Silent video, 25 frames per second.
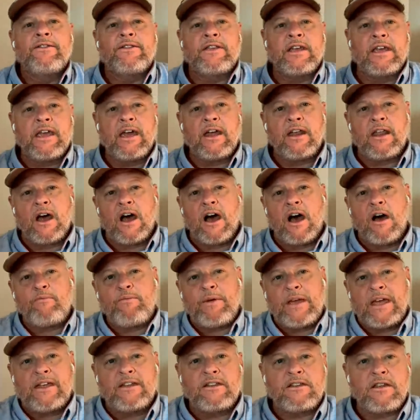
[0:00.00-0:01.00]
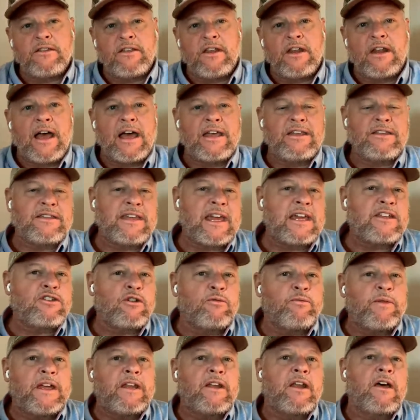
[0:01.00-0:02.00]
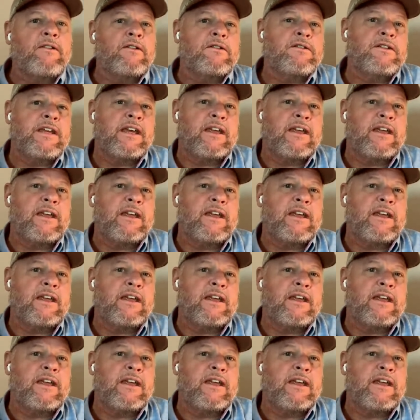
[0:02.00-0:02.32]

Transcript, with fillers: To get up into the United States will be another